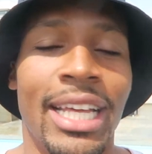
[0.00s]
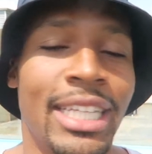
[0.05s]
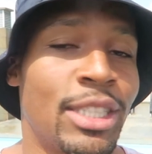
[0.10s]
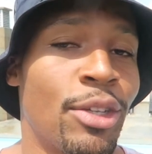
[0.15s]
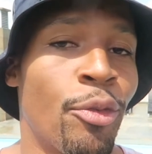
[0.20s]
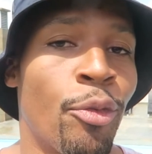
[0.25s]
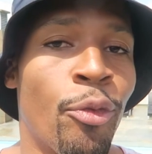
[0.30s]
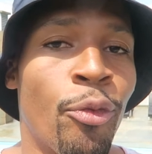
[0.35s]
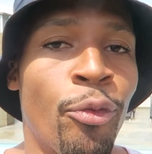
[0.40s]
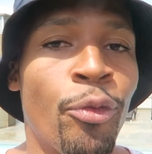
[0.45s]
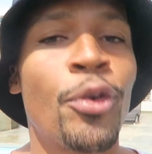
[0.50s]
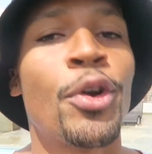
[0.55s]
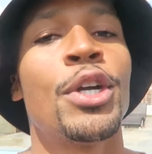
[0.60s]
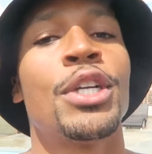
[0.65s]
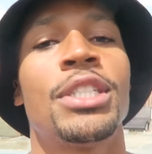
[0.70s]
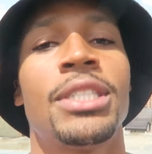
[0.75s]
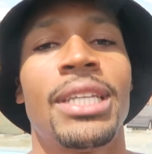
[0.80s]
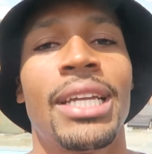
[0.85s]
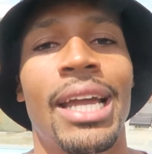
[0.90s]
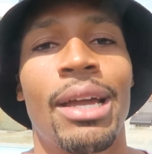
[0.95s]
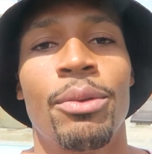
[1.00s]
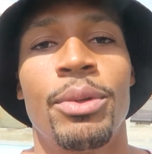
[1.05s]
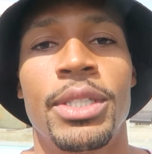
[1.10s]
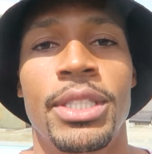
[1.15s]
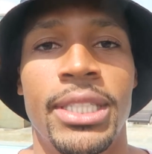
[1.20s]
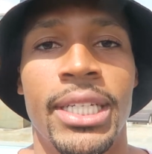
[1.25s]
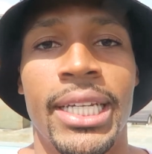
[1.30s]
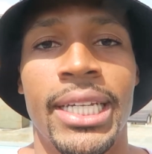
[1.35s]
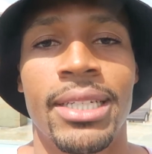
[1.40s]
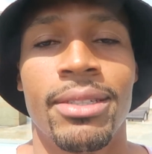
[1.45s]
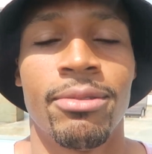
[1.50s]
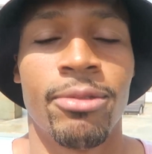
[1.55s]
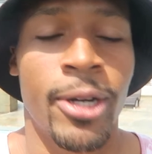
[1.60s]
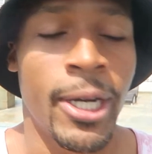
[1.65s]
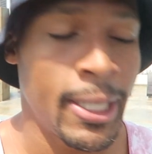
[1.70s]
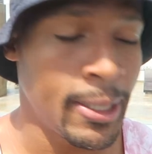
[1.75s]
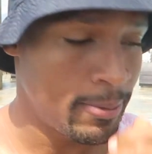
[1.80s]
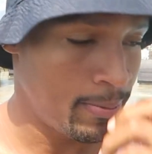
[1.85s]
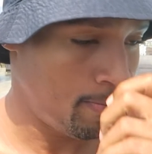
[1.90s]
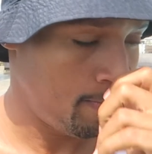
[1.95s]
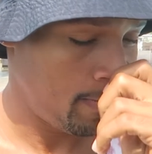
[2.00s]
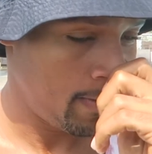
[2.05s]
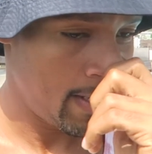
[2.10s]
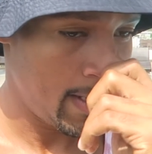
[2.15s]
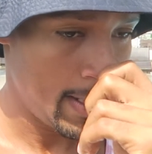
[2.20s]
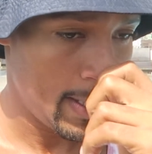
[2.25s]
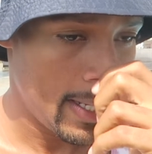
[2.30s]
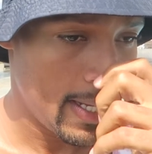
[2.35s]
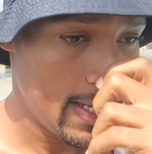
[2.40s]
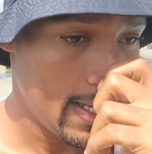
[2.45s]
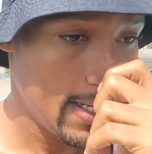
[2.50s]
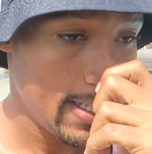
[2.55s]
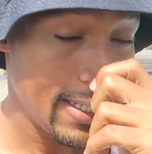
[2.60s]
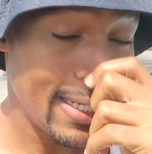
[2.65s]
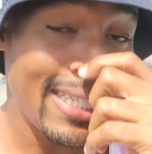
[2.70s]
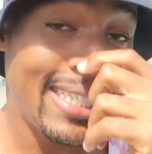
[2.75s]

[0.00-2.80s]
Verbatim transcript: That's the first thing I would say, right?